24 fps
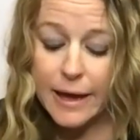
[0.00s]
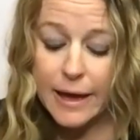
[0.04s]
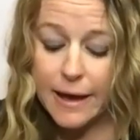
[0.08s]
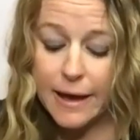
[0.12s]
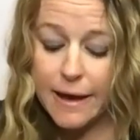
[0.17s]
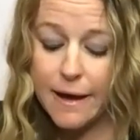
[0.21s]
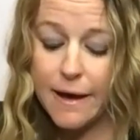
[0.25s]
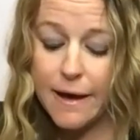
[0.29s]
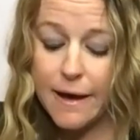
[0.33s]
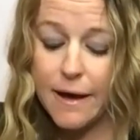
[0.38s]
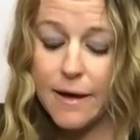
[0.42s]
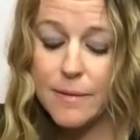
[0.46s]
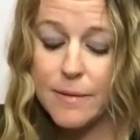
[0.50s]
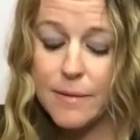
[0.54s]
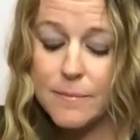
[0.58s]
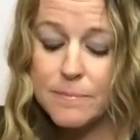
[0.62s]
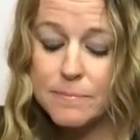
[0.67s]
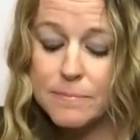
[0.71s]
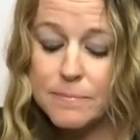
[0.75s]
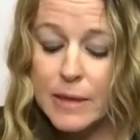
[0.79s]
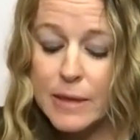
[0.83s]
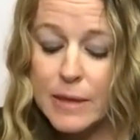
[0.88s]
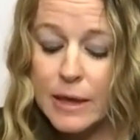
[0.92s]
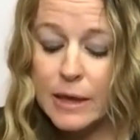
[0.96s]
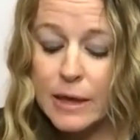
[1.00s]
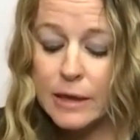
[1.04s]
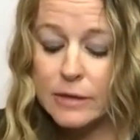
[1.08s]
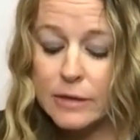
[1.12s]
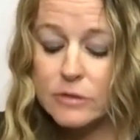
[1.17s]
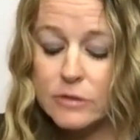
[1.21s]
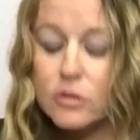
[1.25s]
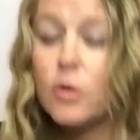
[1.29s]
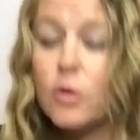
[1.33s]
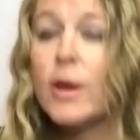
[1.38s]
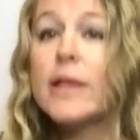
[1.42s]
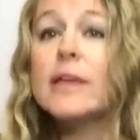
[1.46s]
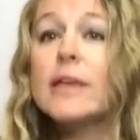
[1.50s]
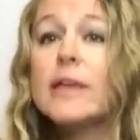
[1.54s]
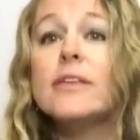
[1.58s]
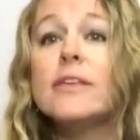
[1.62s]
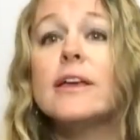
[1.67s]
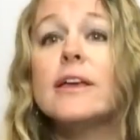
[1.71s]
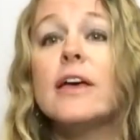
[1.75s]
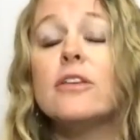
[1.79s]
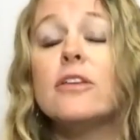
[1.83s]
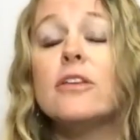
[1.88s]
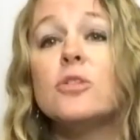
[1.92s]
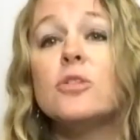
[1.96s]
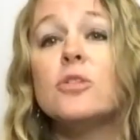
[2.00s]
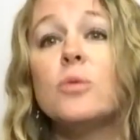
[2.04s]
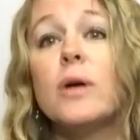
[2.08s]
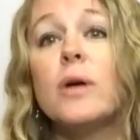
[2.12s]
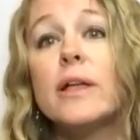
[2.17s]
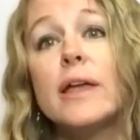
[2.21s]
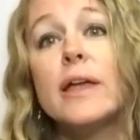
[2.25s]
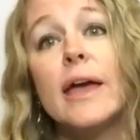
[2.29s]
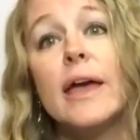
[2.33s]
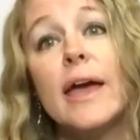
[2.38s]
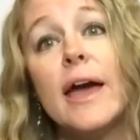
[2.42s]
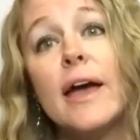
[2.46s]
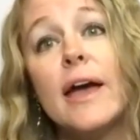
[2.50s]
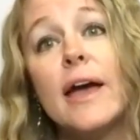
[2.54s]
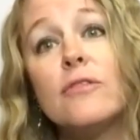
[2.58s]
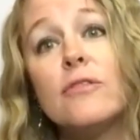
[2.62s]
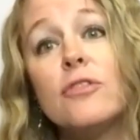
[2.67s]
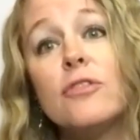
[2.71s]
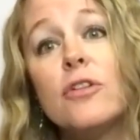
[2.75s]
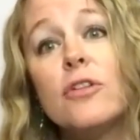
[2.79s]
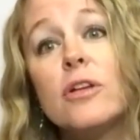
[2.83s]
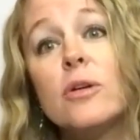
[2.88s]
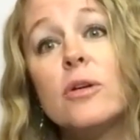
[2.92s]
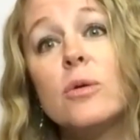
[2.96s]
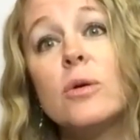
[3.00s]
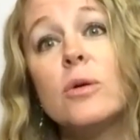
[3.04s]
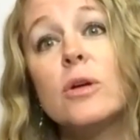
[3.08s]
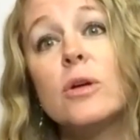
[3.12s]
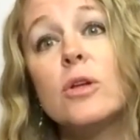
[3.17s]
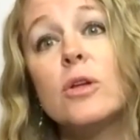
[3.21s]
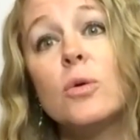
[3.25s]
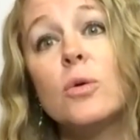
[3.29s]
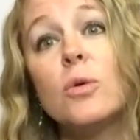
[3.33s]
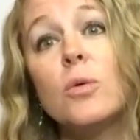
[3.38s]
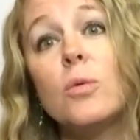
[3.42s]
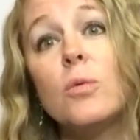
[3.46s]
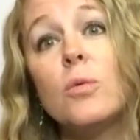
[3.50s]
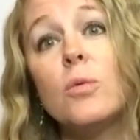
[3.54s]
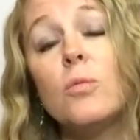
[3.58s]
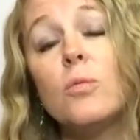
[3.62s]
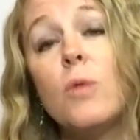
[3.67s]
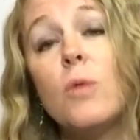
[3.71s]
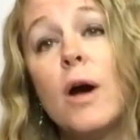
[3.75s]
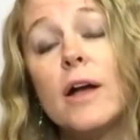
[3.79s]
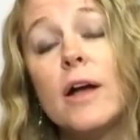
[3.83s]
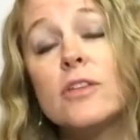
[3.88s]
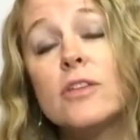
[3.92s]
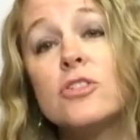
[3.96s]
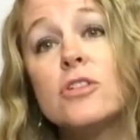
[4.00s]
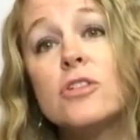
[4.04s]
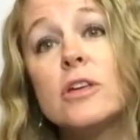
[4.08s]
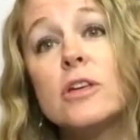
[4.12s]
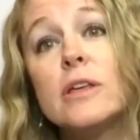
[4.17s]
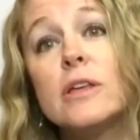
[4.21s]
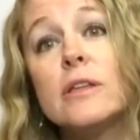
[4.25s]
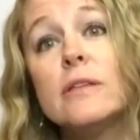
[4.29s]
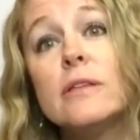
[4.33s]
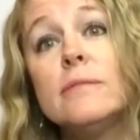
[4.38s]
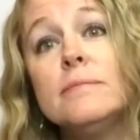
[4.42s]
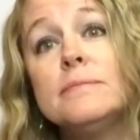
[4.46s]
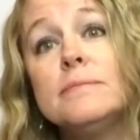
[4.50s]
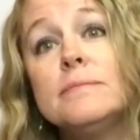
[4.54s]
So anything else you want to add for anyone watching?